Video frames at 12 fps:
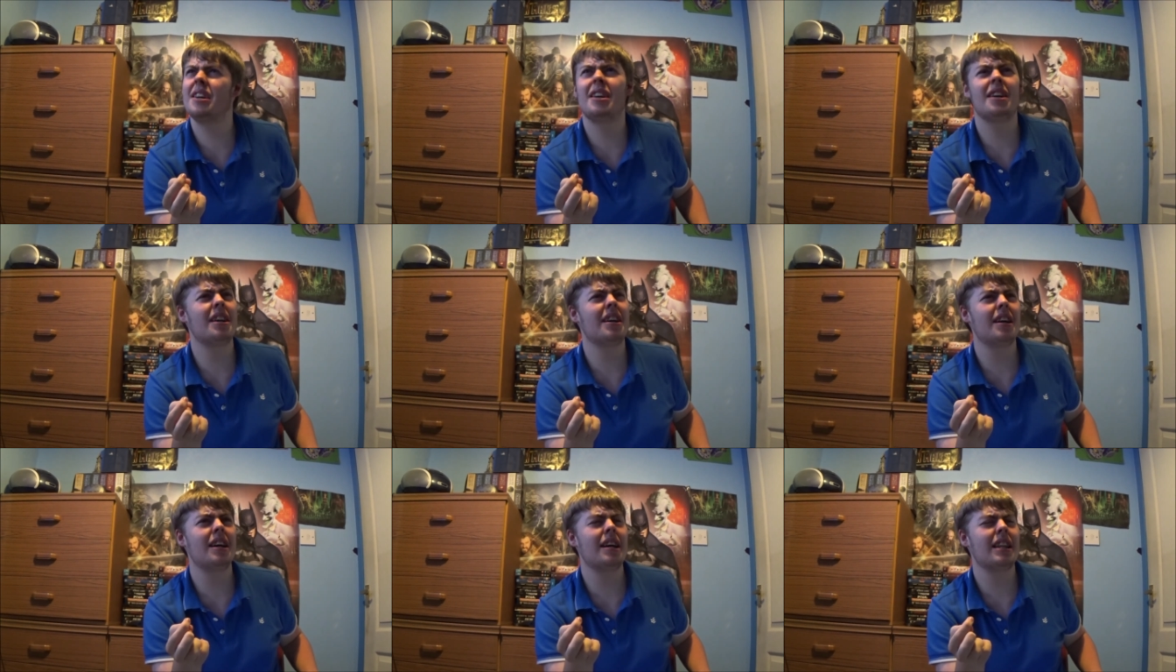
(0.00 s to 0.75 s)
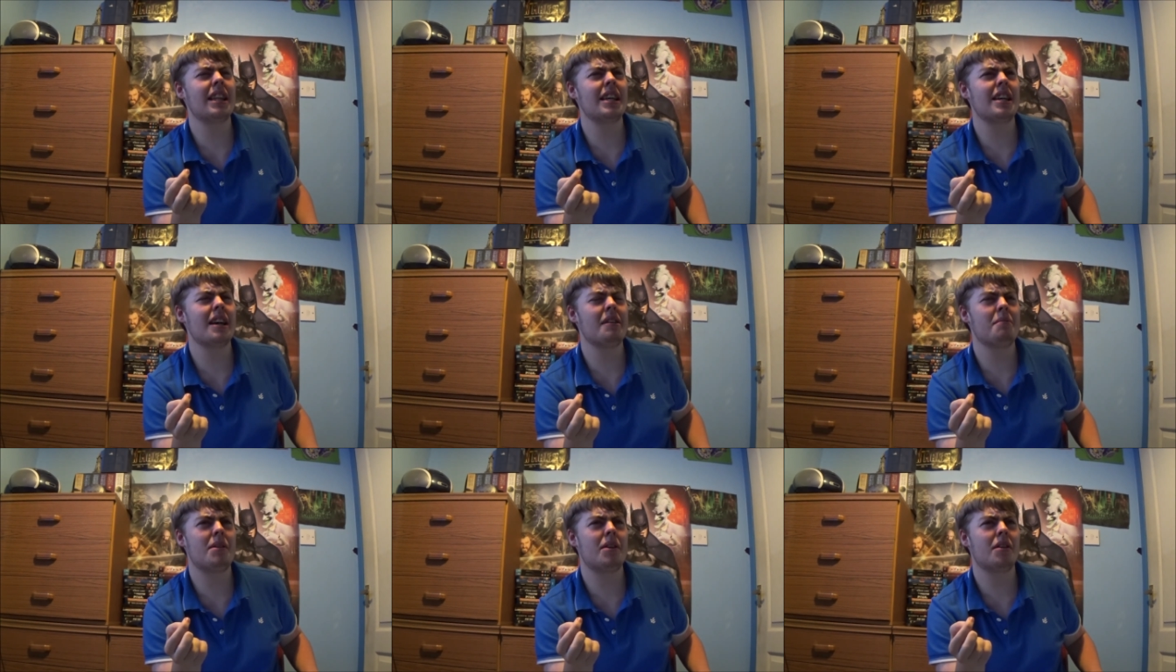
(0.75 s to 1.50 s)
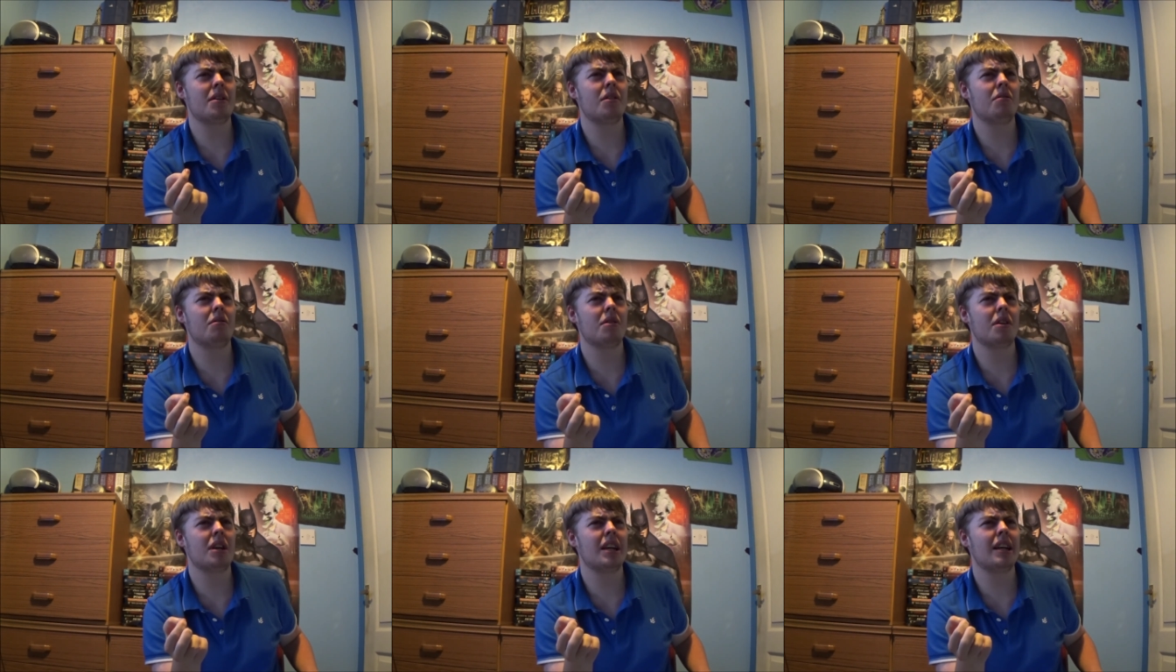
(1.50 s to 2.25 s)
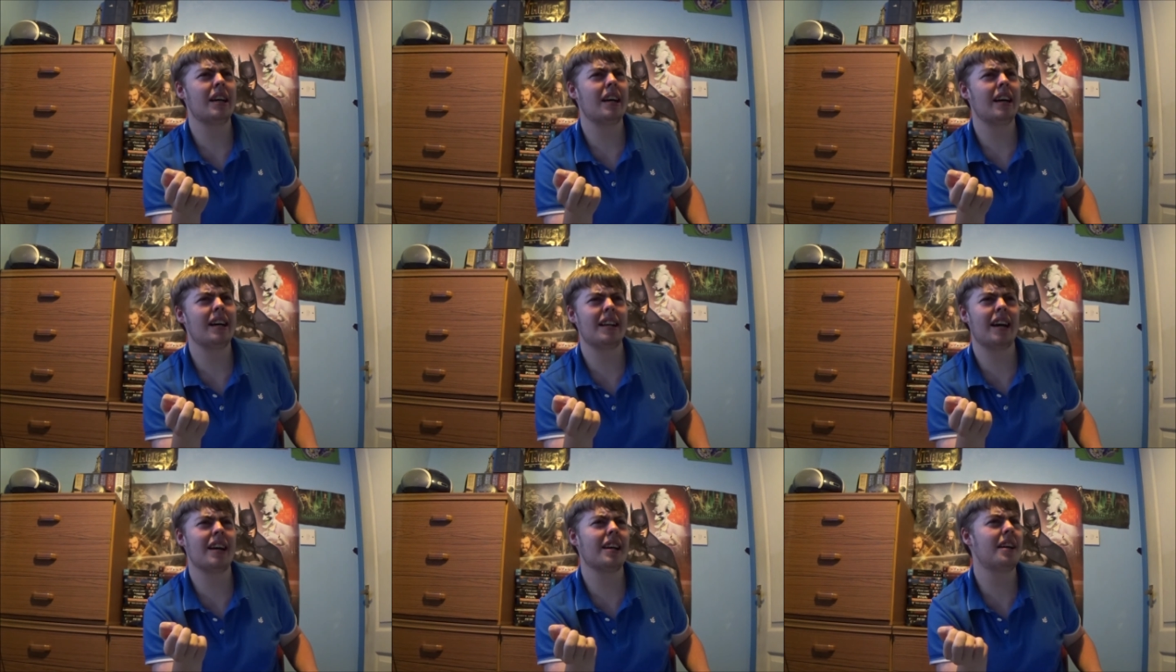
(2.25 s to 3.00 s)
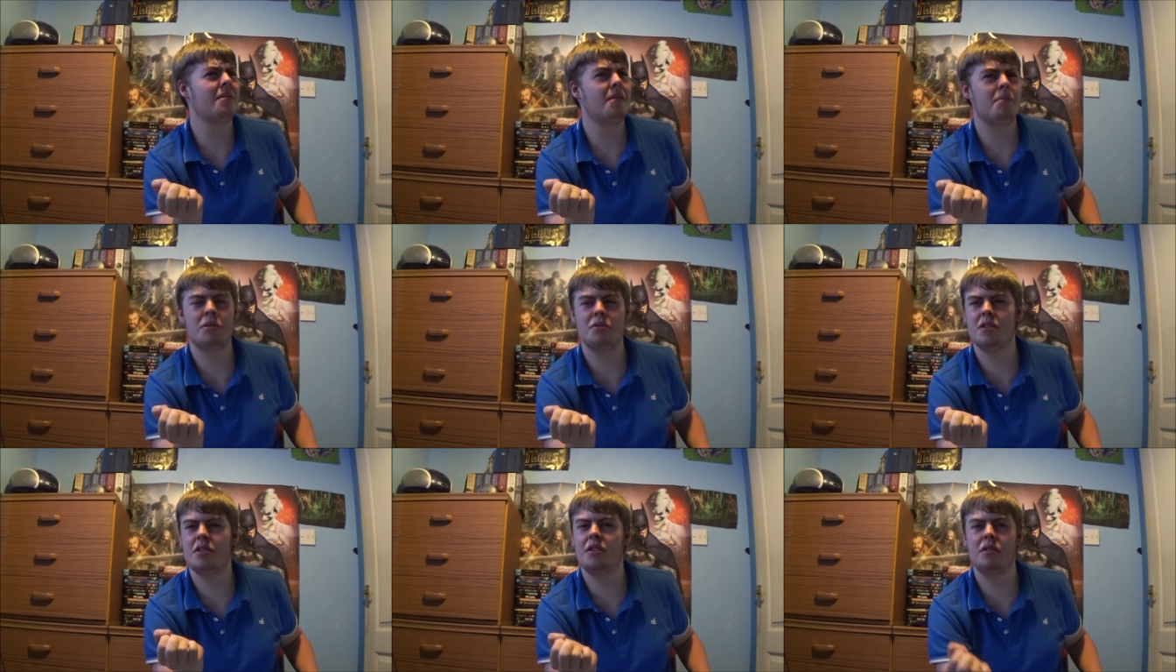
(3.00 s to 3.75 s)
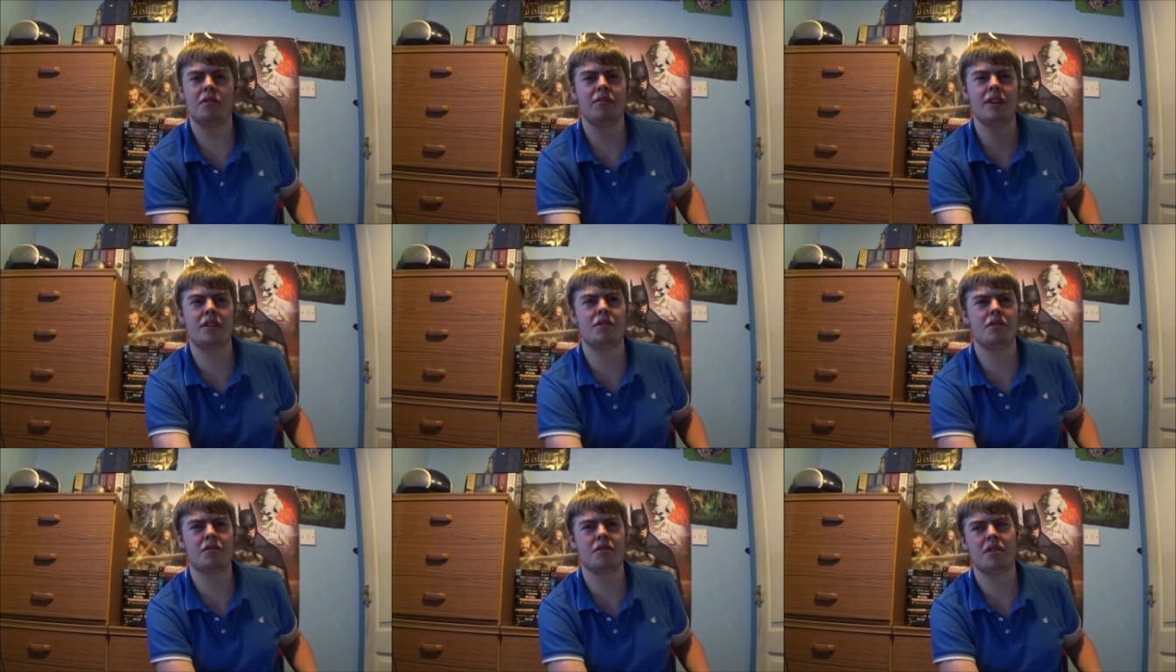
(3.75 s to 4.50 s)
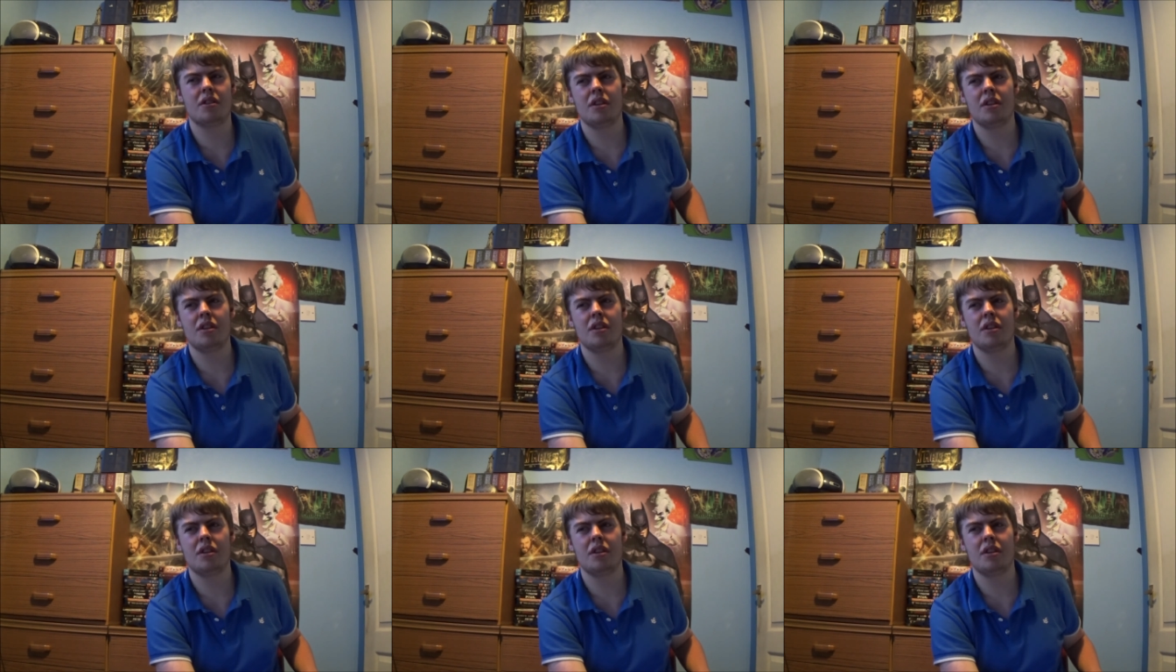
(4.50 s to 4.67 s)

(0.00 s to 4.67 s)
uh, I think Captain America. No, uh, I can't remember who's in the Avengers